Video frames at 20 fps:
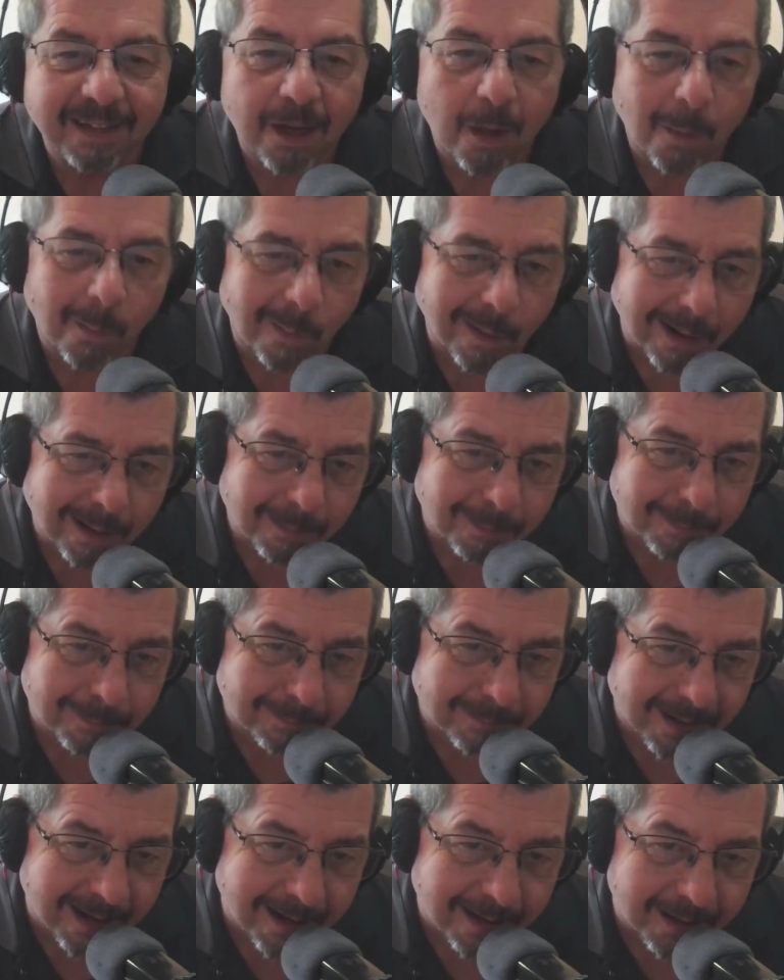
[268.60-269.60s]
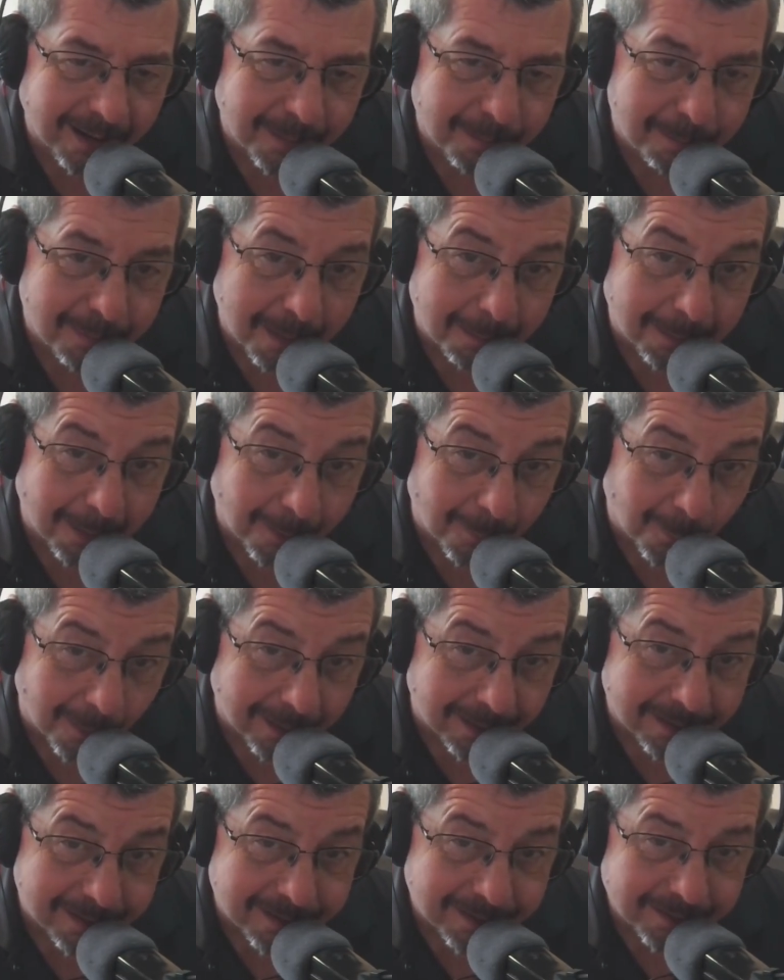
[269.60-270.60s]
Whatcom County Public
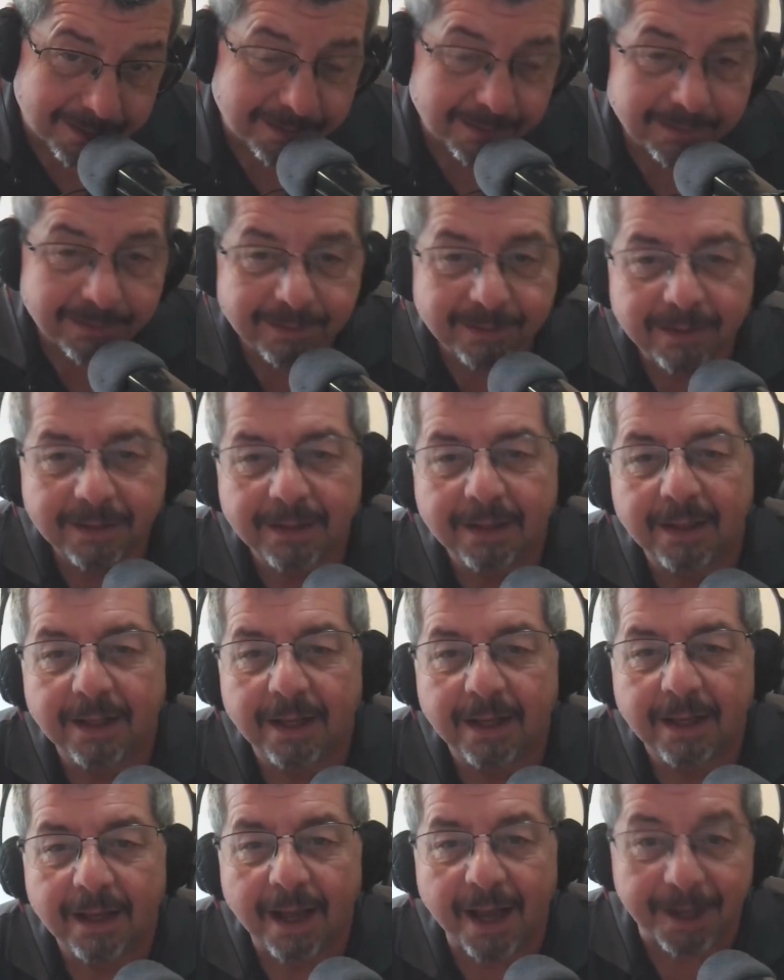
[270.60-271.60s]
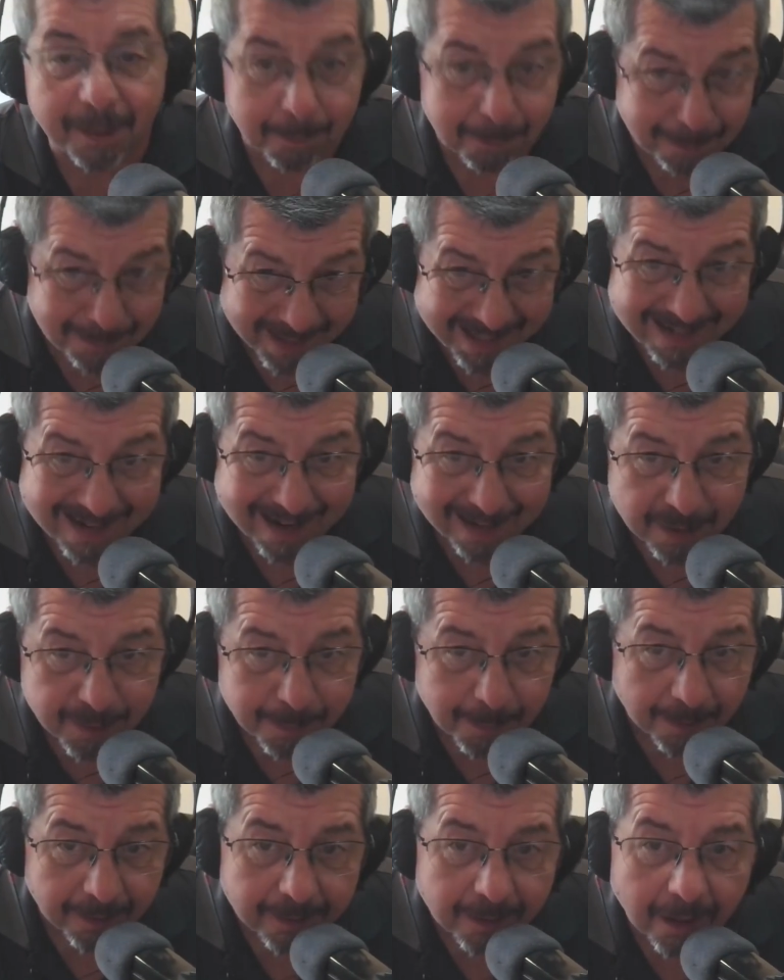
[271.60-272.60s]
Works and a bee
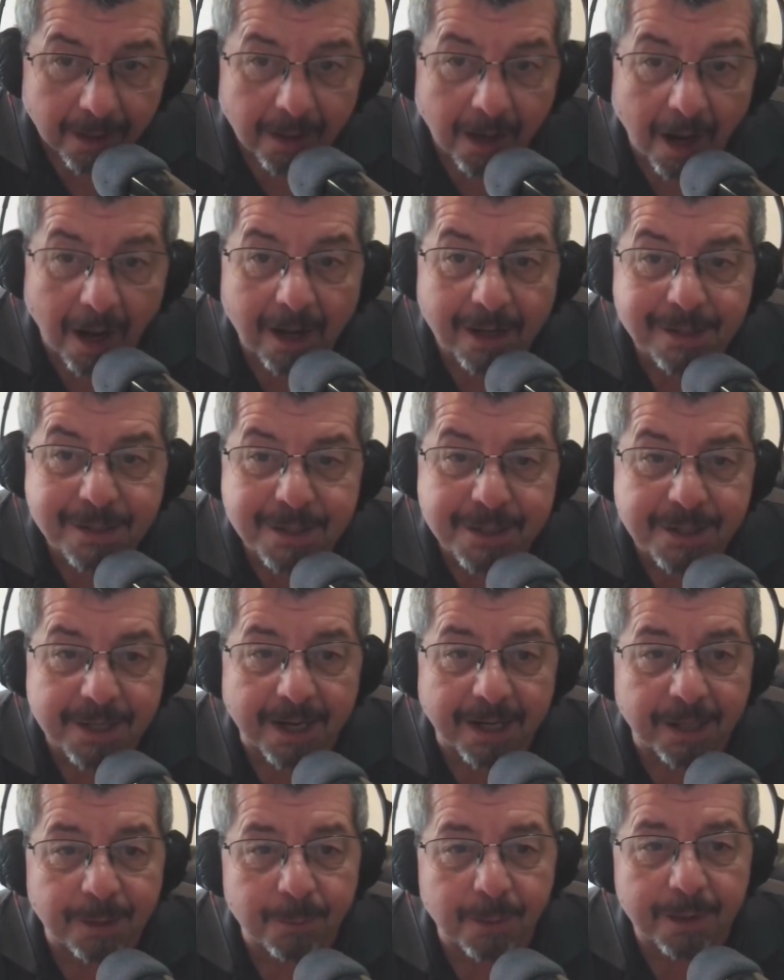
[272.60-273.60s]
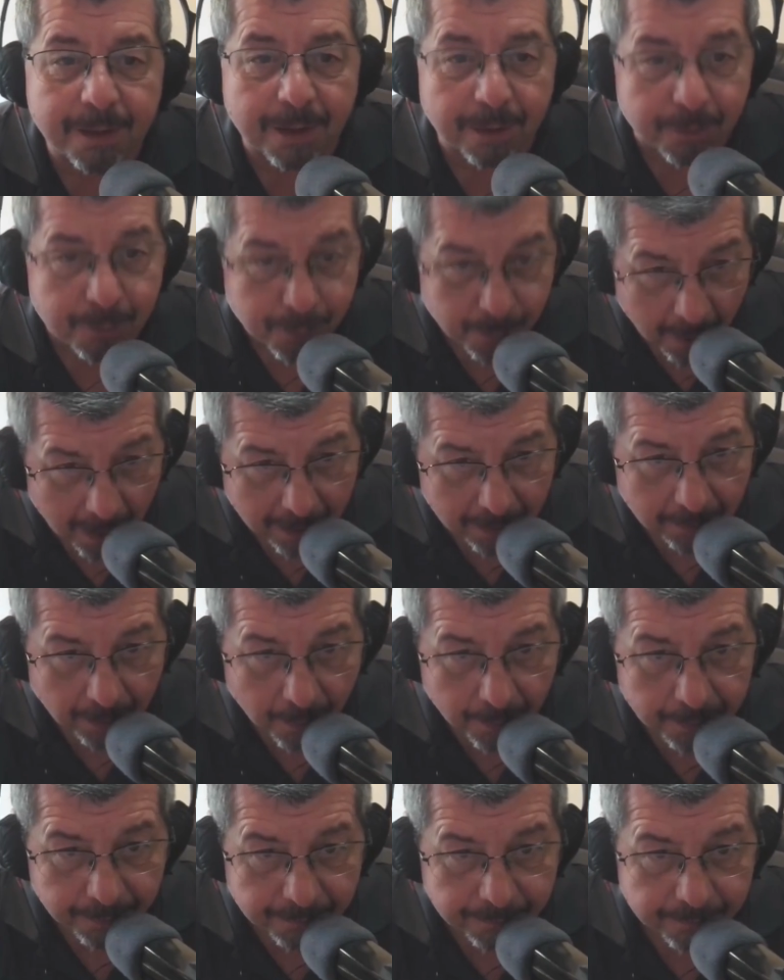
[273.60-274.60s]
expert are on scene with the
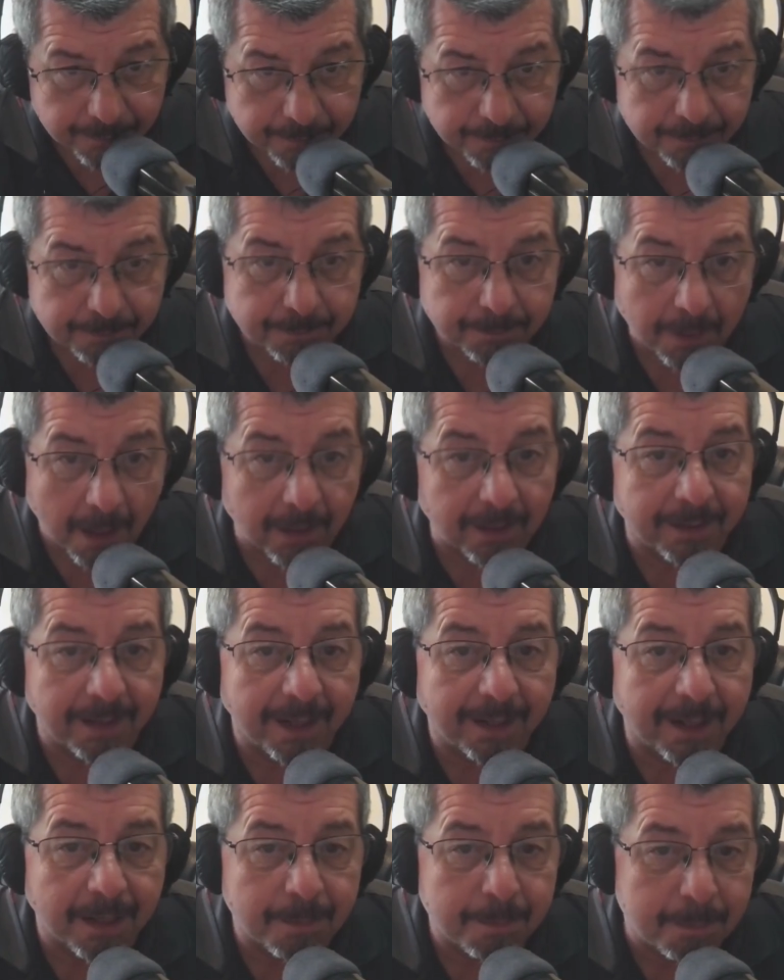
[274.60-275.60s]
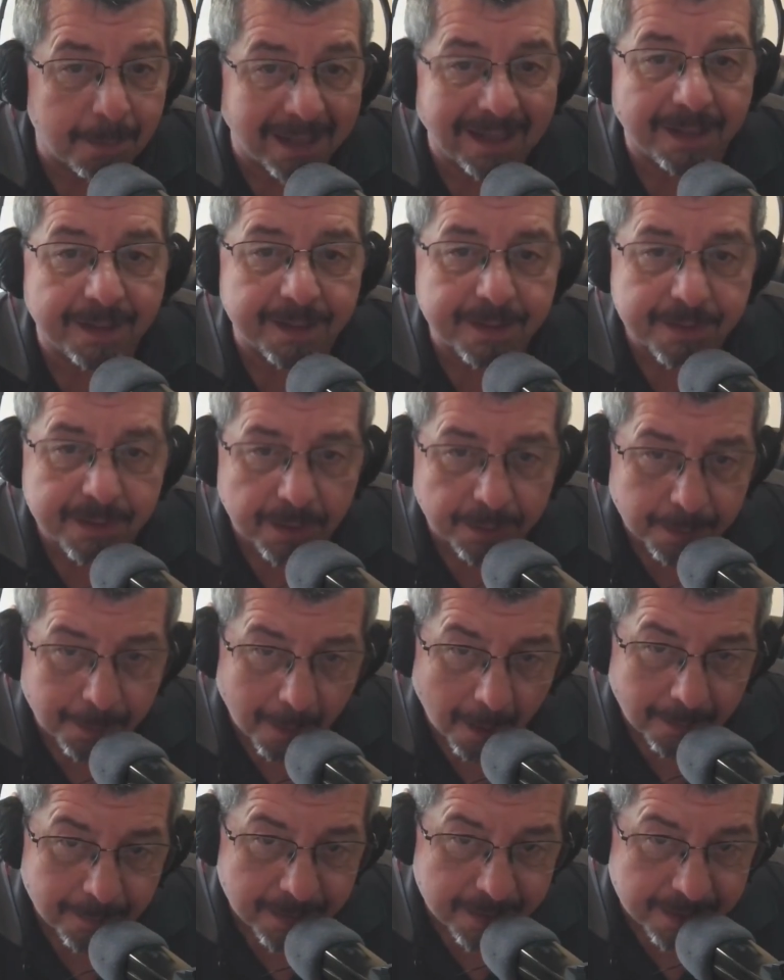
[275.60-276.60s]
truckload of pollinating bees, the
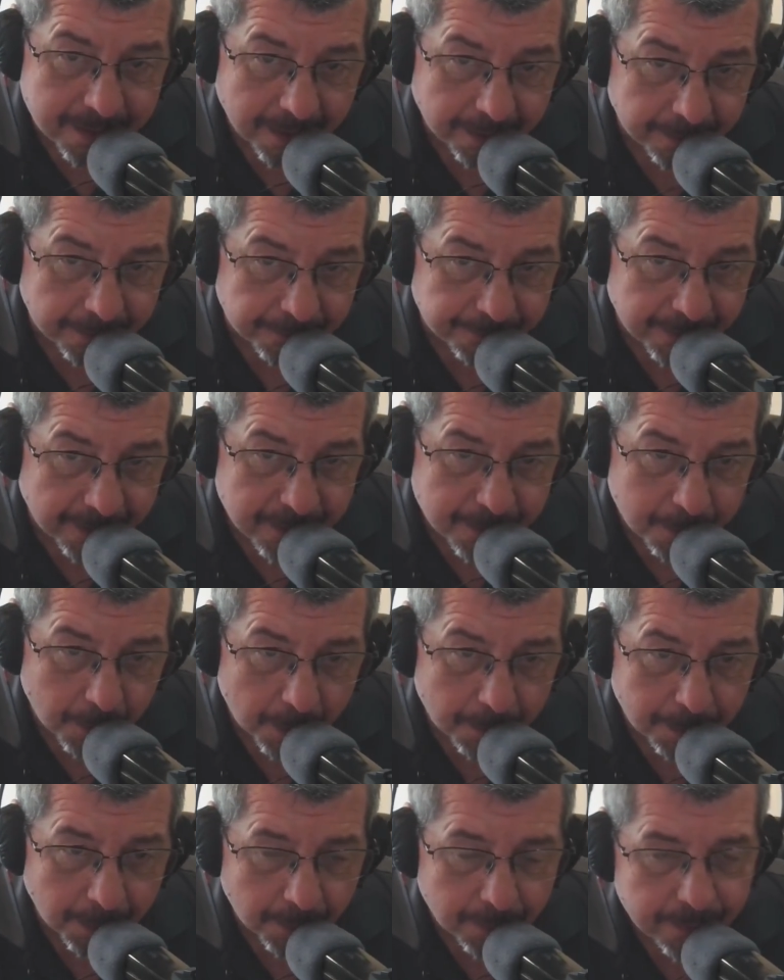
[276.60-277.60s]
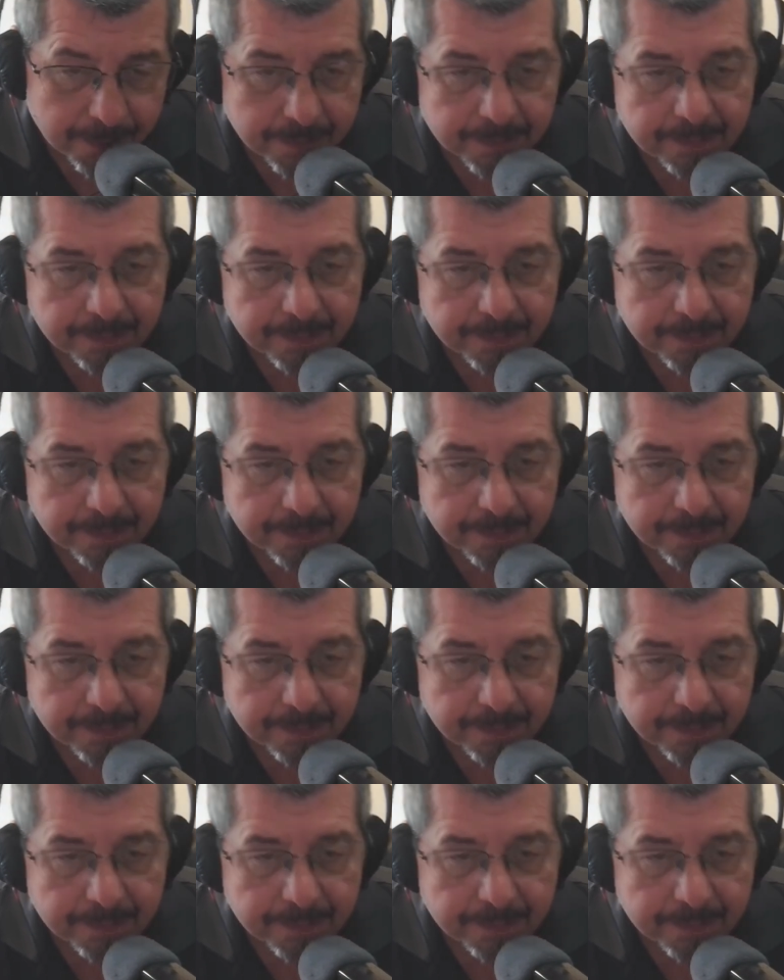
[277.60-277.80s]
department said in a Facebook post.